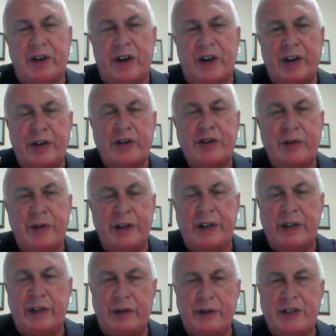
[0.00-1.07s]
on your
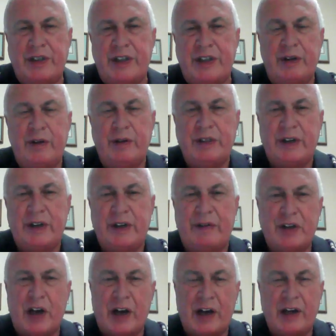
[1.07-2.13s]
screen, do you see who's ever
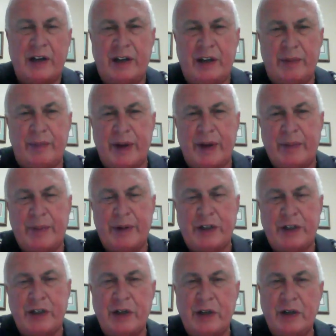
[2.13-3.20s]
talking in the big
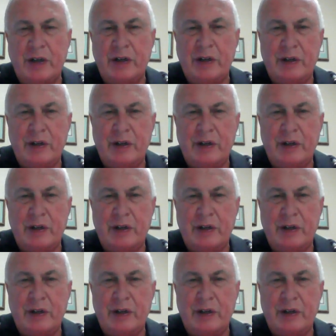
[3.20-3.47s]
picture?